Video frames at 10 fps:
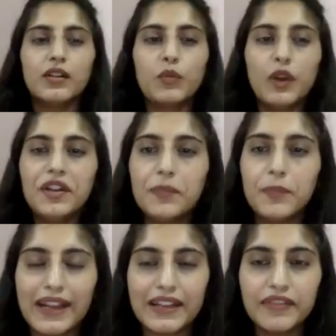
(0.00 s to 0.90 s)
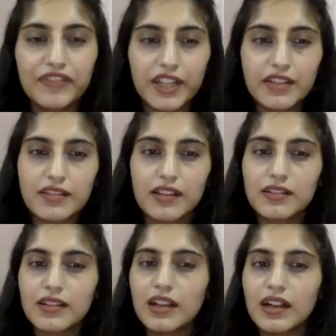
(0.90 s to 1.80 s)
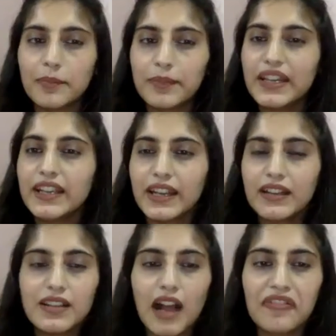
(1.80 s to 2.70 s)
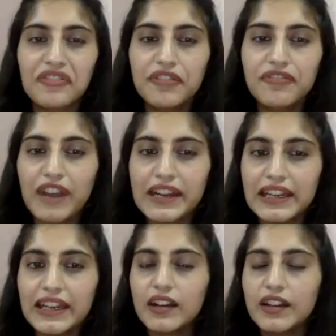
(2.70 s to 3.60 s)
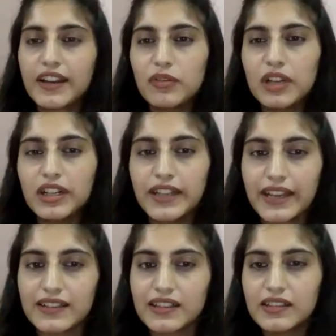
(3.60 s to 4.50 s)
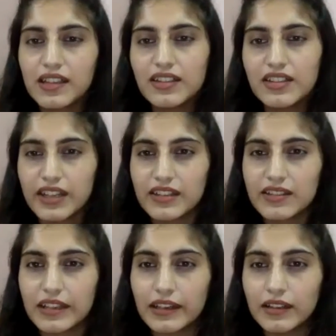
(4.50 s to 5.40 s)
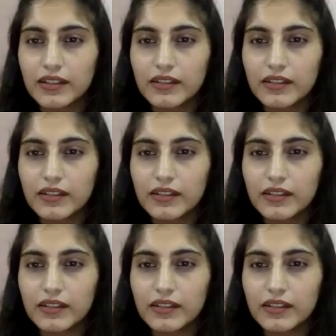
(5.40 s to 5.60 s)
what benefits does the company gets after filing a regular taxes and GST?